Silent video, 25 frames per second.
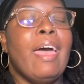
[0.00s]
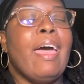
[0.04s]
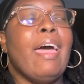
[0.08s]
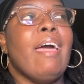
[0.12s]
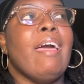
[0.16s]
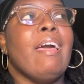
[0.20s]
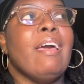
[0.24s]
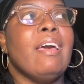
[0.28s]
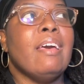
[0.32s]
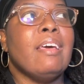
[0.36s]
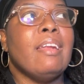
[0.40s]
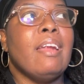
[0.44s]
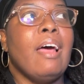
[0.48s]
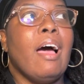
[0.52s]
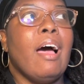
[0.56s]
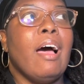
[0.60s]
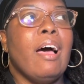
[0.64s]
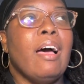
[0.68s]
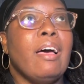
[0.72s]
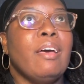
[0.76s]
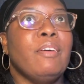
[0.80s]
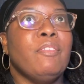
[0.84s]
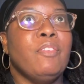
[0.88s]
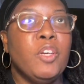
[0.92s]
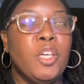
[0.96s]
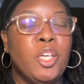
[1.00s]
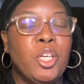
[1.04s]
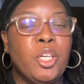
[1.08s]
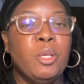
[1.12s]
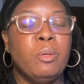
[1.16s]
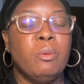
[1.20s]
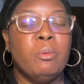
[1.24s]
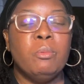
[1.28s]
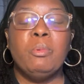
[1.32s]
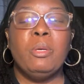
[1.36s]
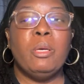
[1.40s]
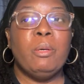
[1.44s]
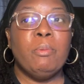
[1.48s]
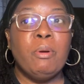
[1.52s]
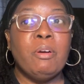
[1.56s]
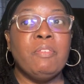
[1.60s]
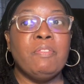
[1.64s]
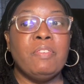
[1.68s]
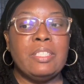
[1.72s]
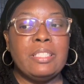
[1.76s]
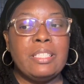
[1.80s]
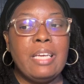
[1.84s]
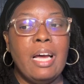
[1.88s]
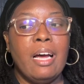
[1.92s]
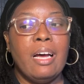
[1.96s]
And I figured it would be a
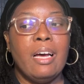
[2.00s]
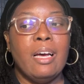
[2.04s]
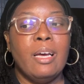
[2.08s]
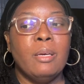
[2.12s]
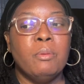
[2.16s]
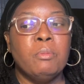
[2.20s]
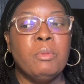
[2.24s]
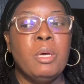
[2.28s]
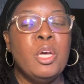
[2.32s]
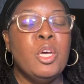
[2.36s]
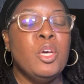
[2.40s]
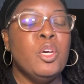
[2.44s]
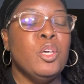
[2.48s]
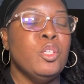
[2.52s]
perfect time